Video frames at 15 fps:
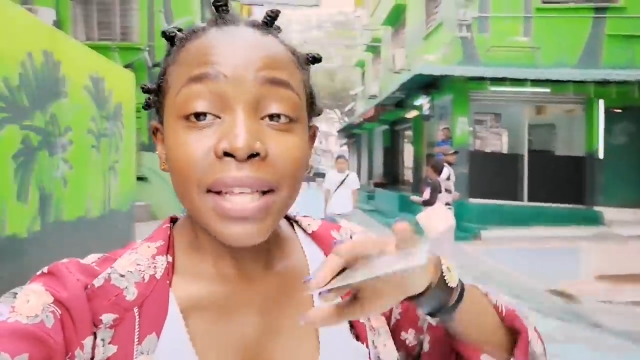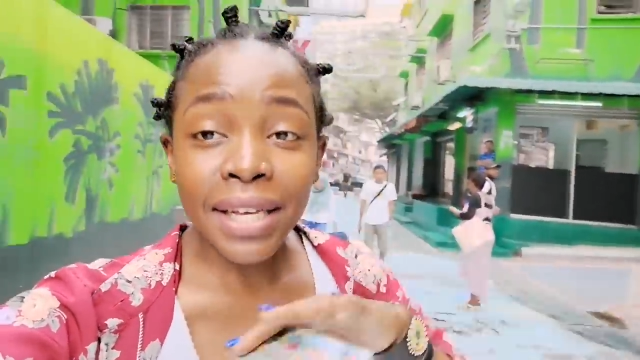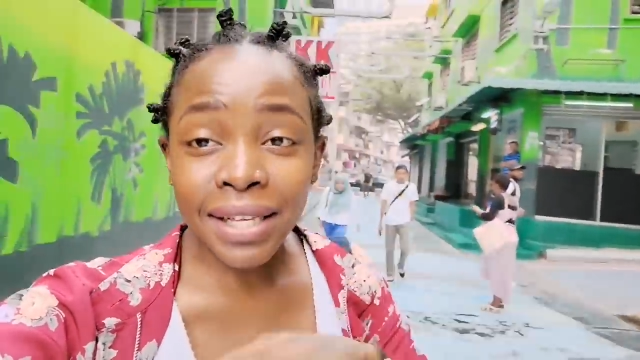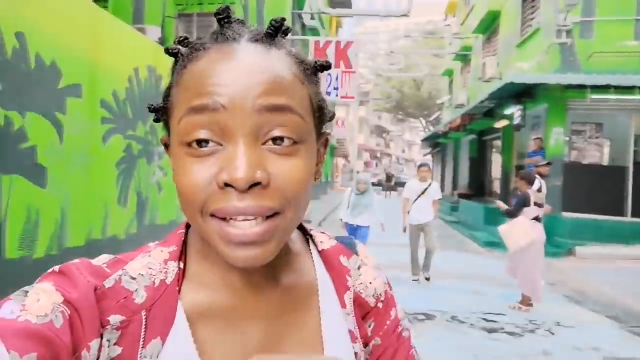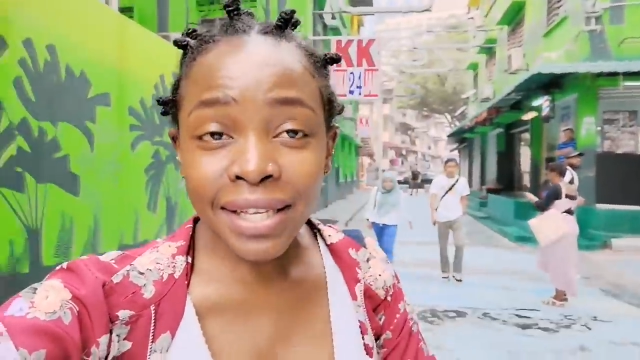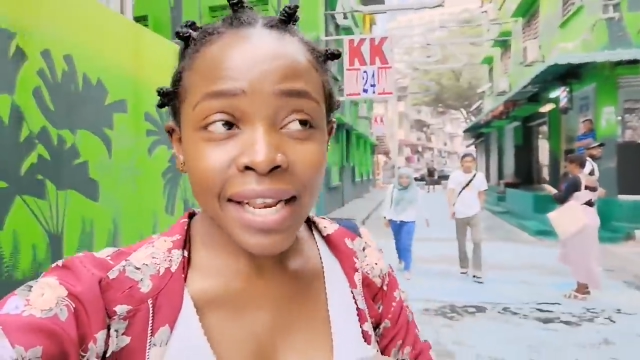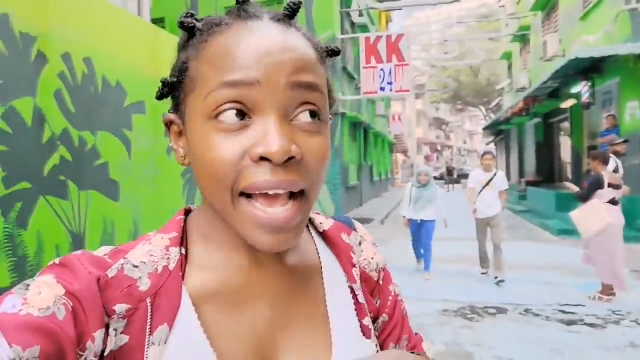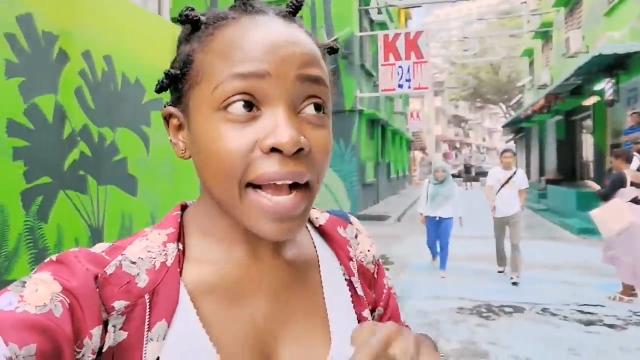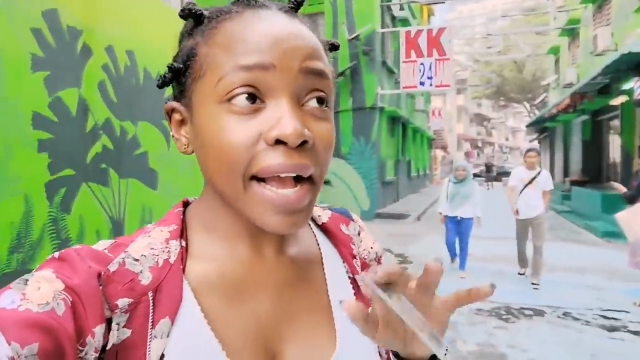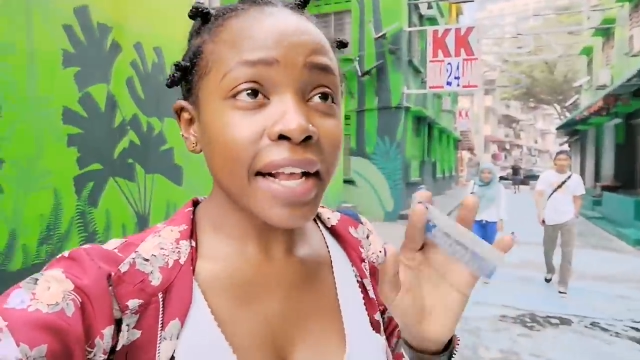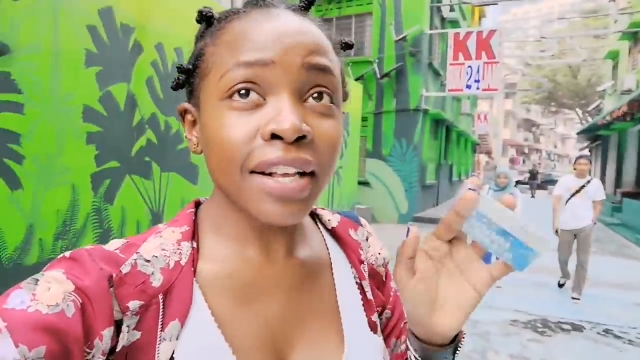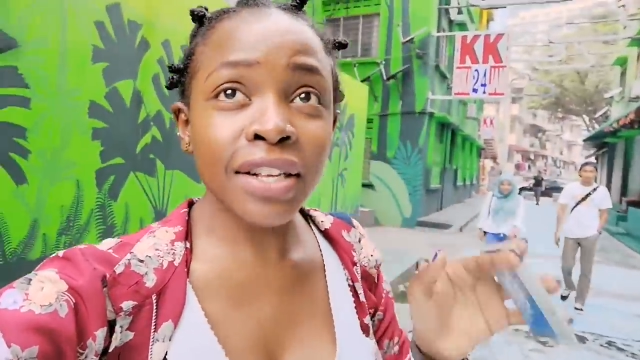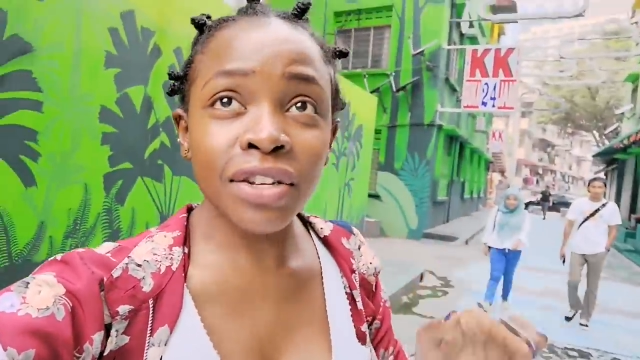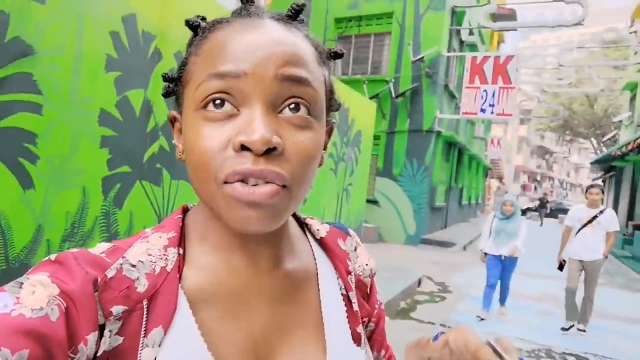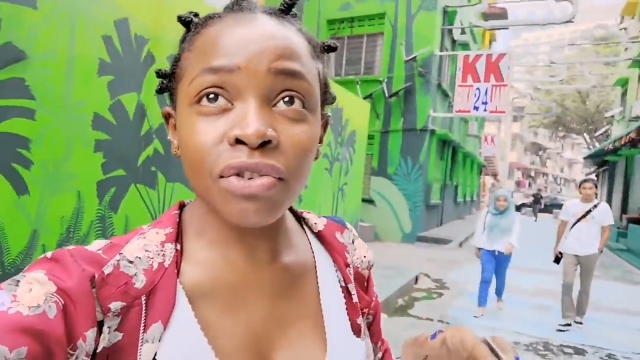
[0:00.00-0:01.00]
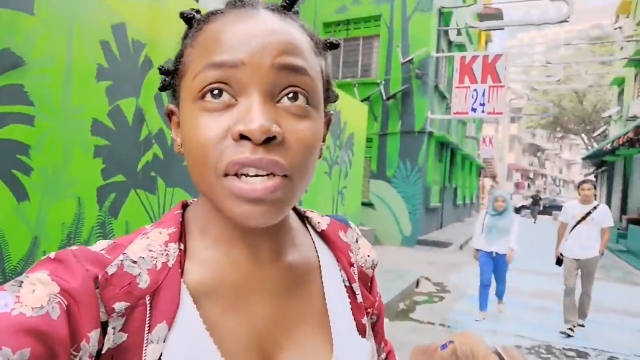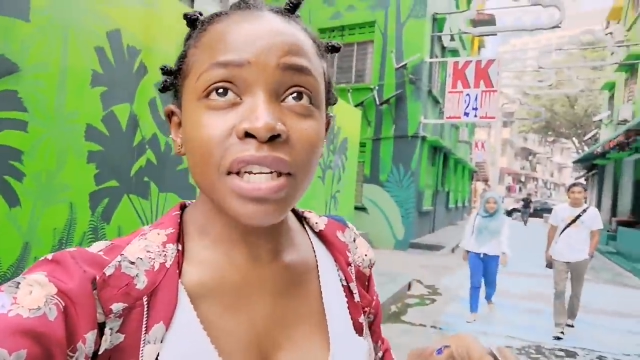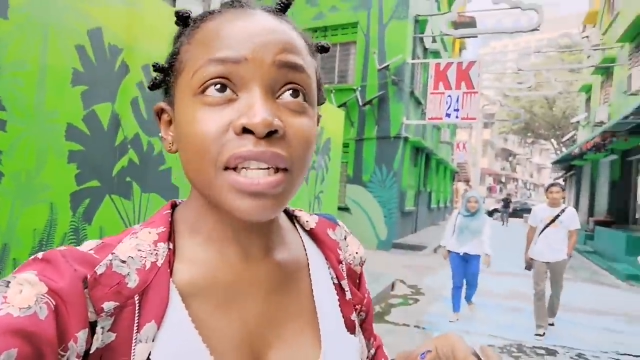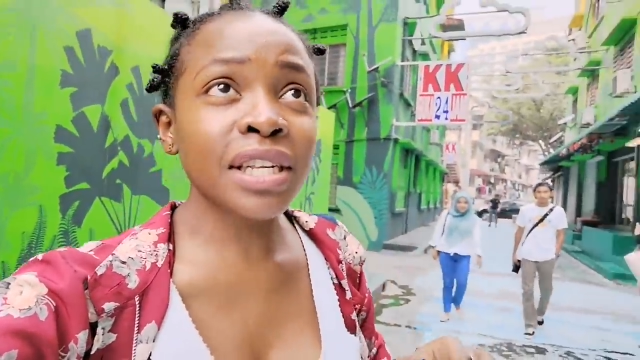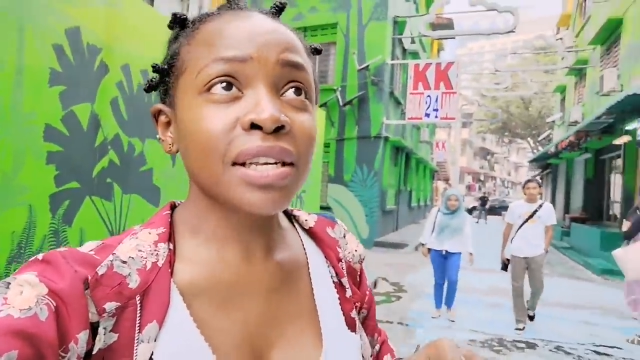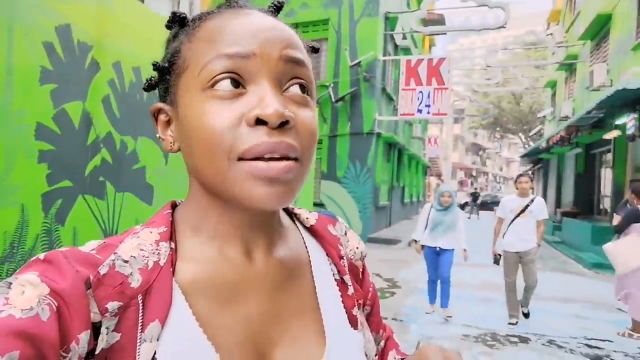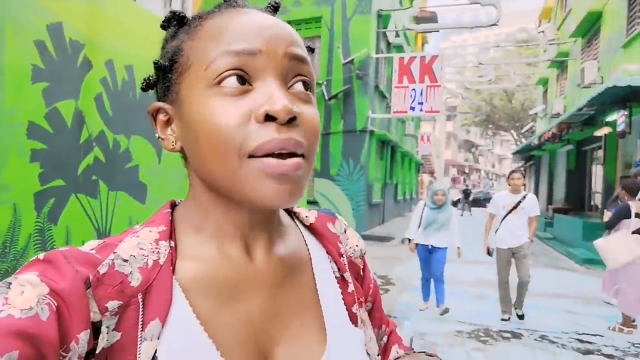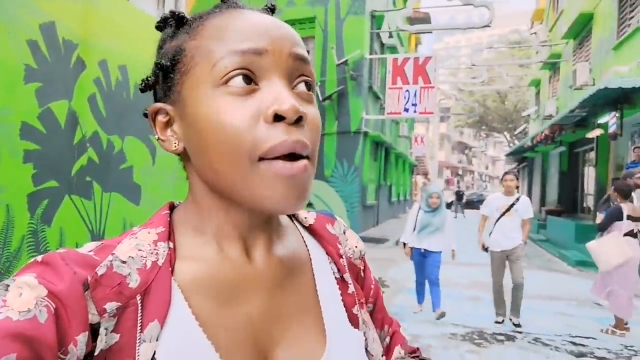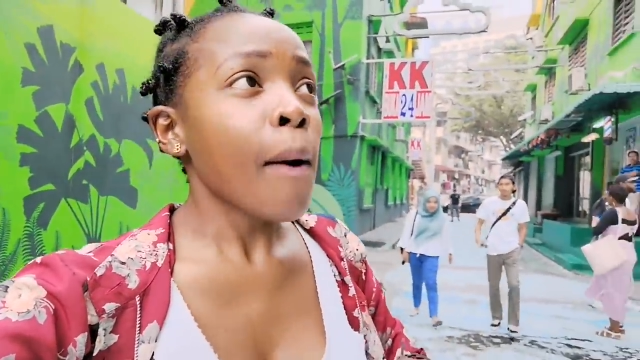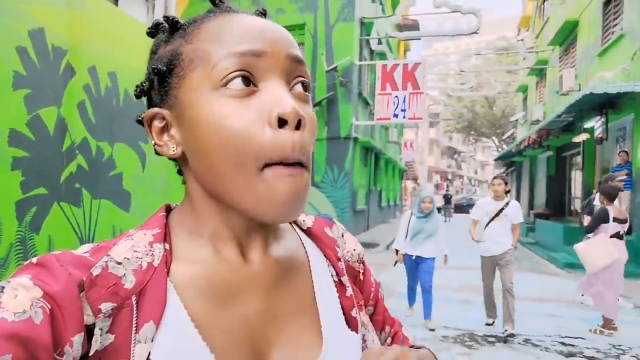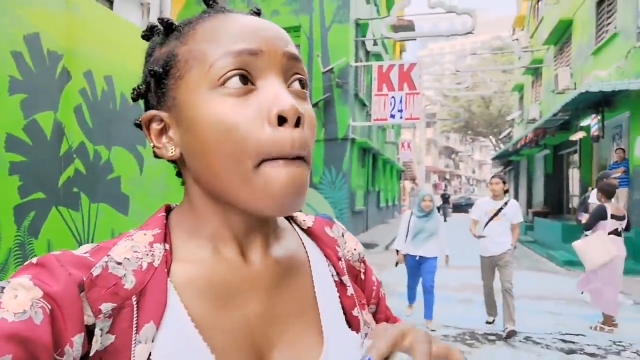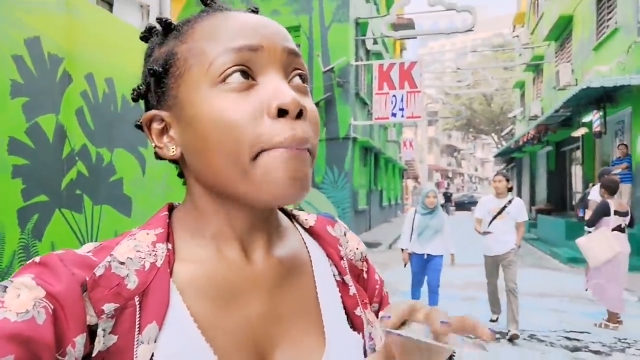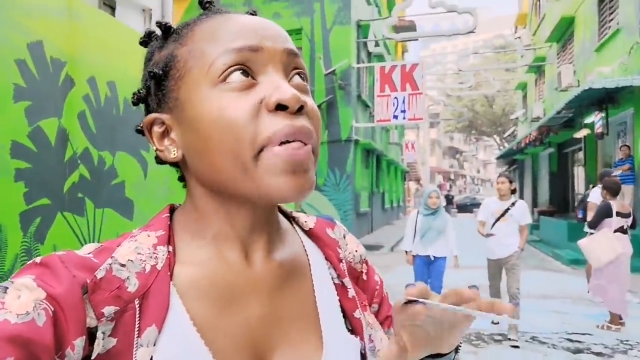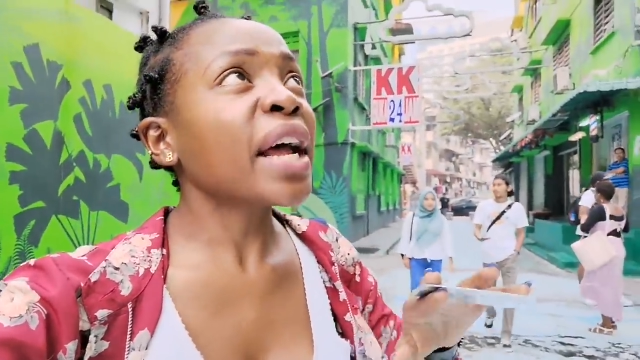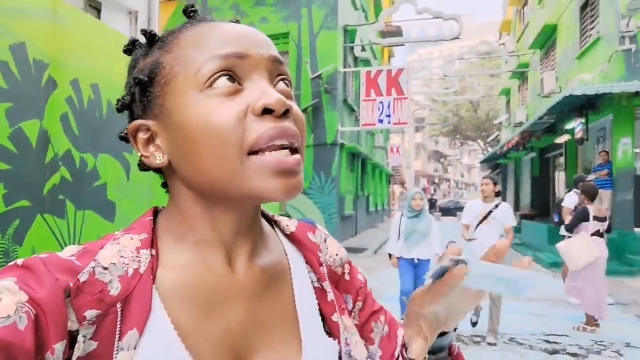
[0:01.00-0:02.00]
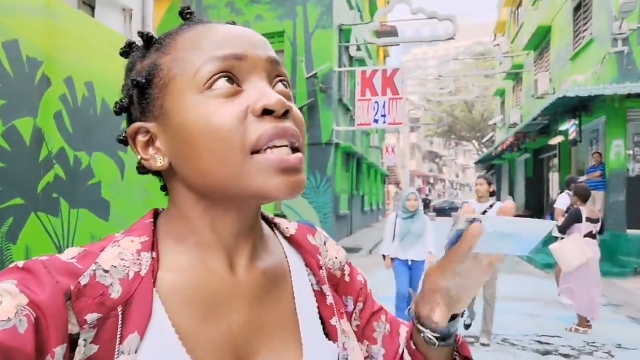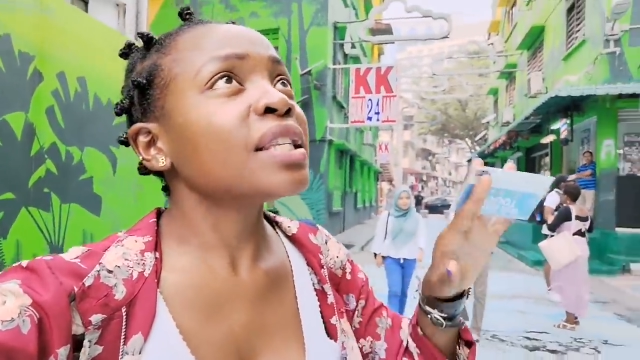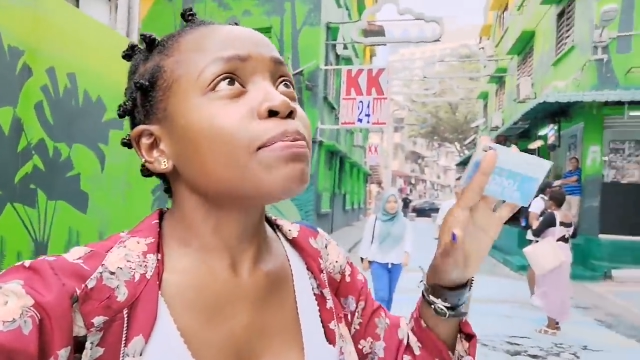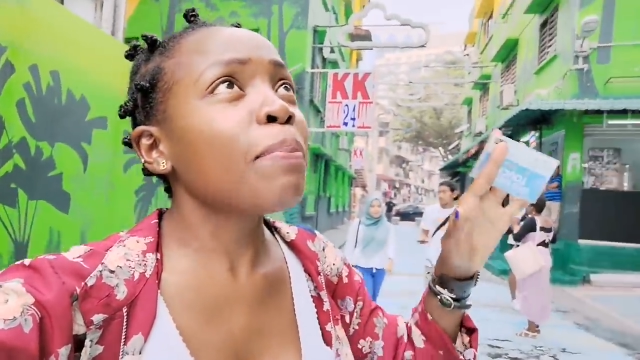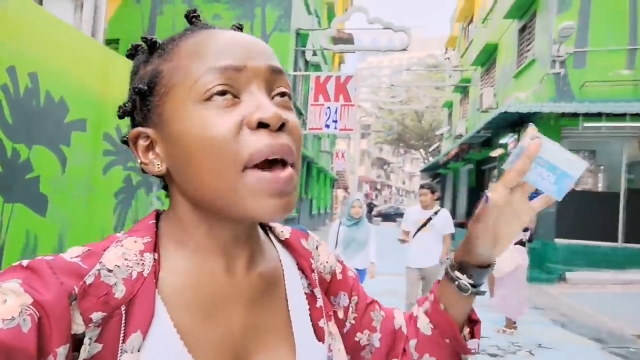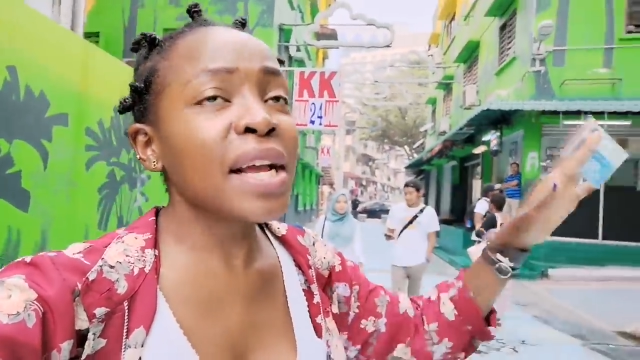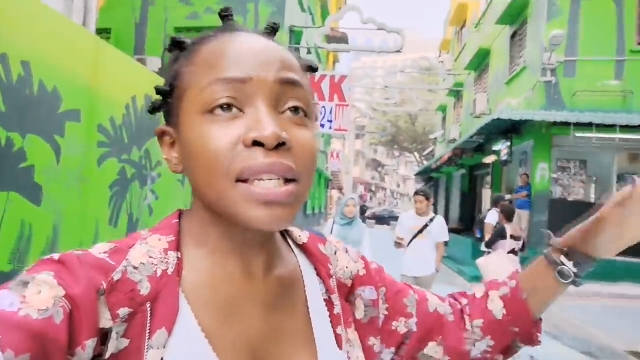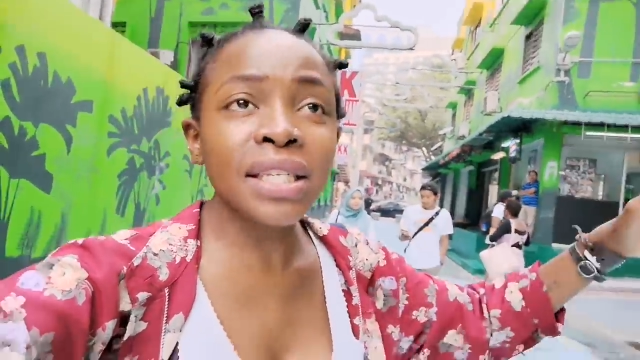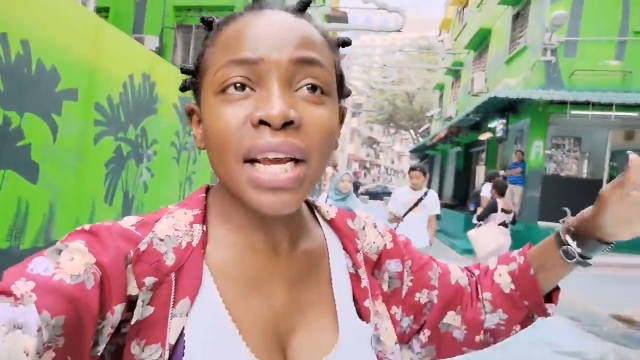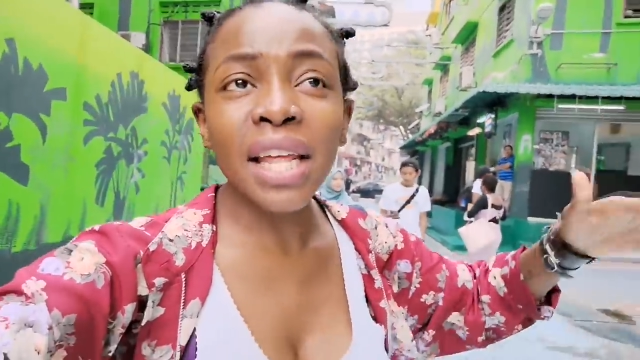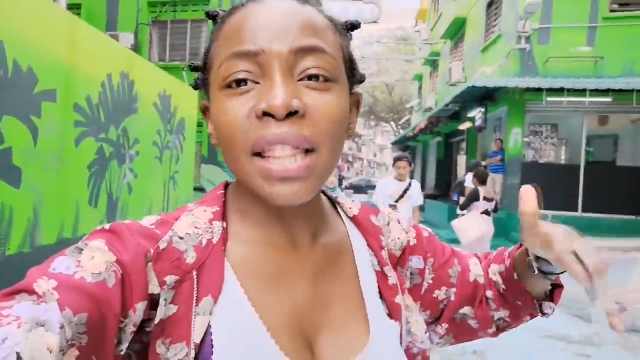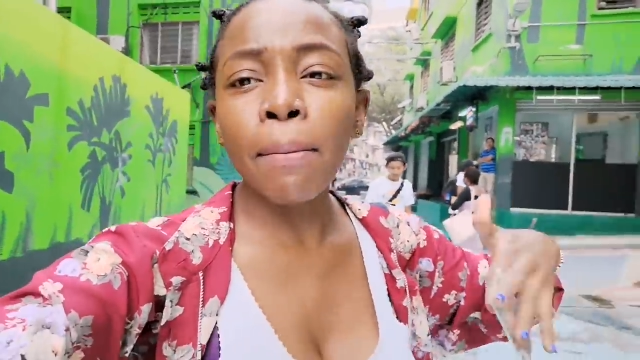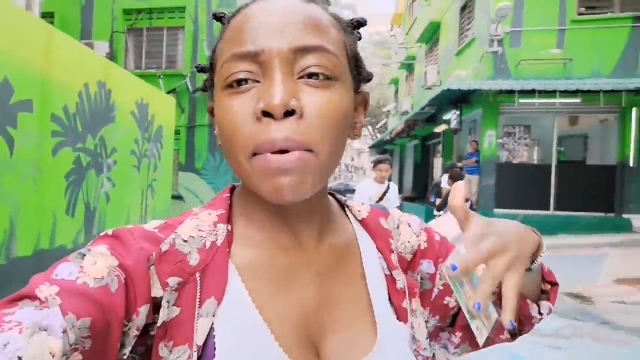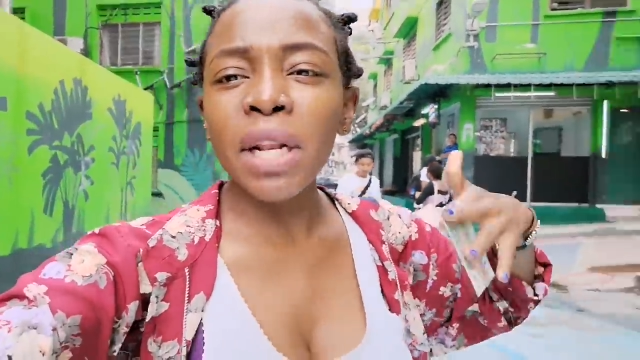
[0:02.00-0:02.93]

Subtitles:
This is like a street that is painted.